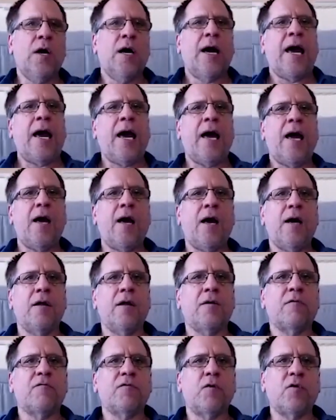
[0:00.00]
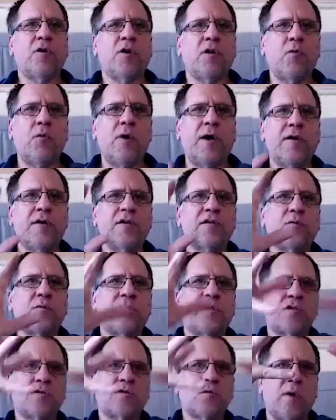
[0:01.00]
and focal awareness,
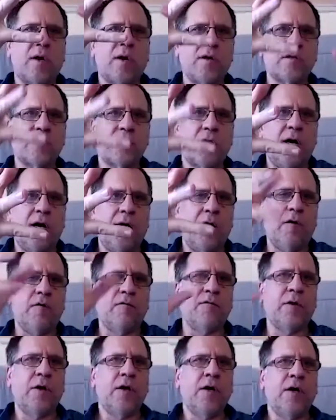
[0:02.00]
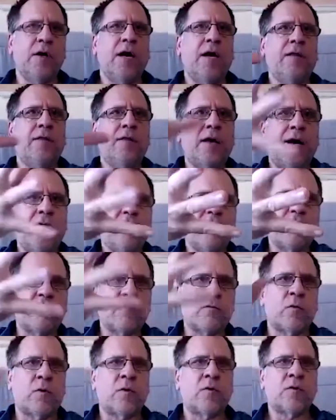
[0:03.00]
which is awareness of, and mm-hmm.
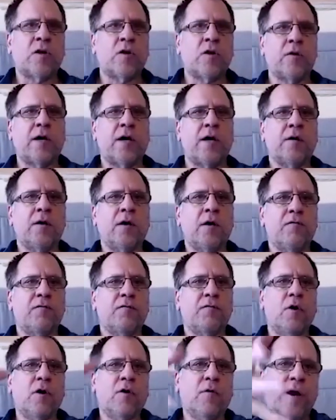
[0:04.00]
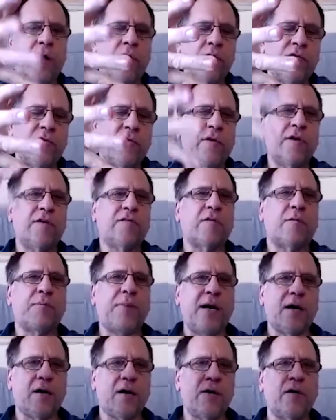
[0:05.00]
that's you know that foregrounds things, the
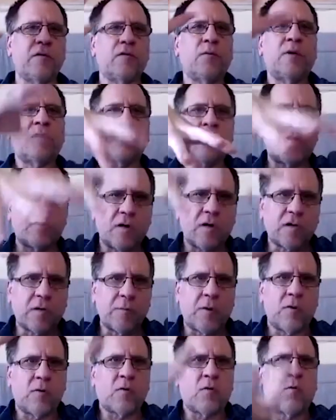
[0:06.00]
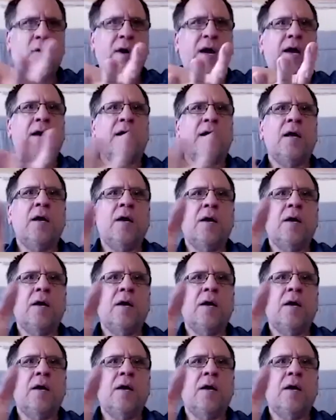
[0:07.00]
background. We, we talked about the way